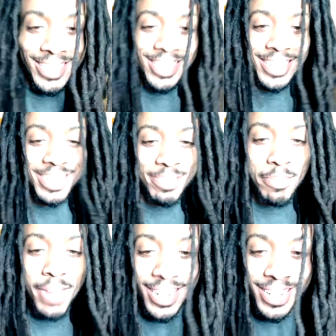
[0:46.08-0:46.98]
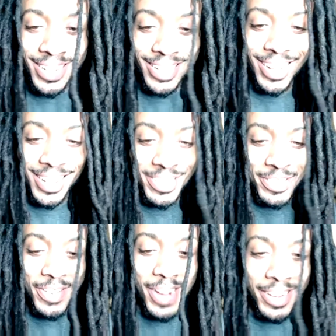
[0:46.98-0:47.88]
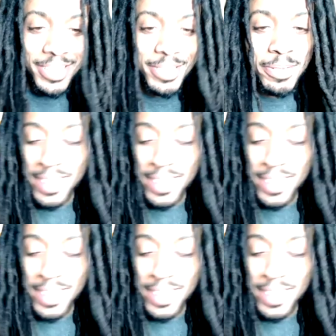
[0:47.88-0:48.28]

took the mic, like, walked him.